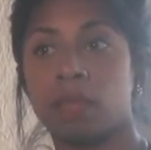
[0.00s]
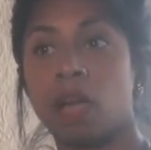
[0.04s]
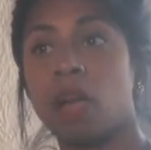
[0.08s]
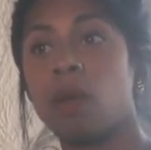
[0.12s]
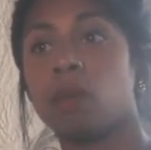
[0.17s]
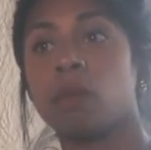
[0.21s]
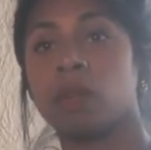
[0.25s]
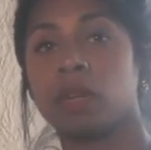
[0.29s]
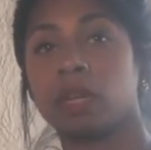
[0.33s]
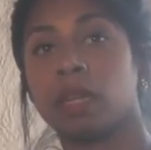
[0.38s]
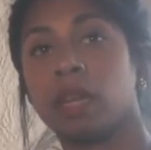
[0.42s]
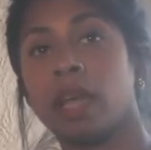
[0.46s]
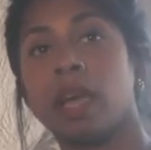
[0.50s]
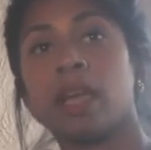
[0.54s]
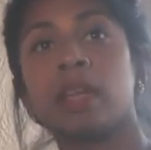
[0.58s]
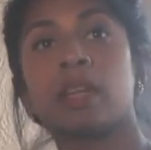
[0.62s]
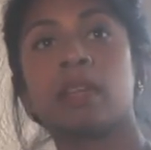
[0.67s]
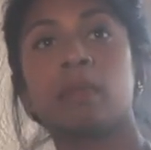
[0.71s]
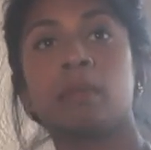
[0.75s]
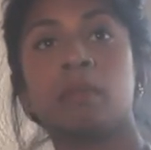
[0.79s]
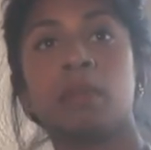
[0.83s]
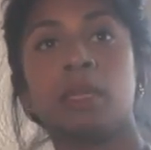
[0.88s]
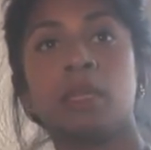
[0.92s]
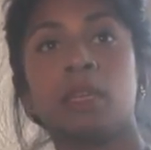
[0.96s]
I would
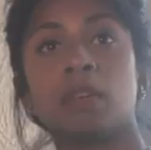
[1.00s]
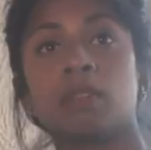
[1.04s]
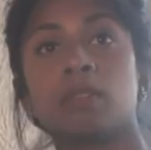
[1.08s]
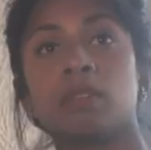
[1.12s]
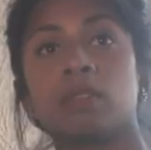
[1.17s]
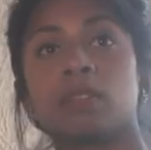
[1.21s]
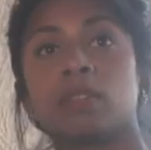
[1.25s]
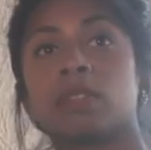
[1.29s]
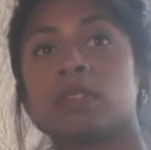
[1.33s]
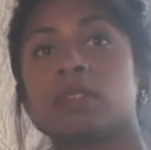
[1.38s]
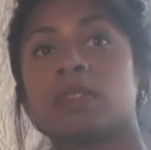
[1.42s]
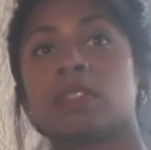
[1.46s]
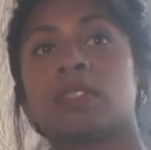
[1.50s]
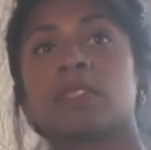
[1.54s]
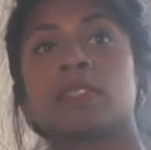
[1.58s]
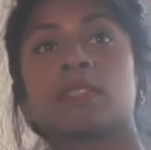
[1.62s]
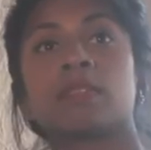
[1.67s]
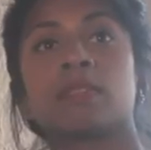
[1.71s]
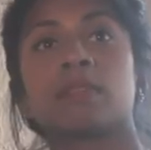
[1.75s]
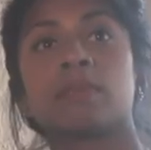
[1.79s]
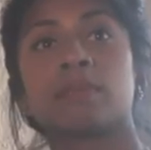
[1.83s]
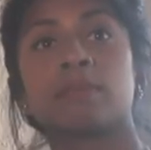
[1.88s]
gladly be up for this.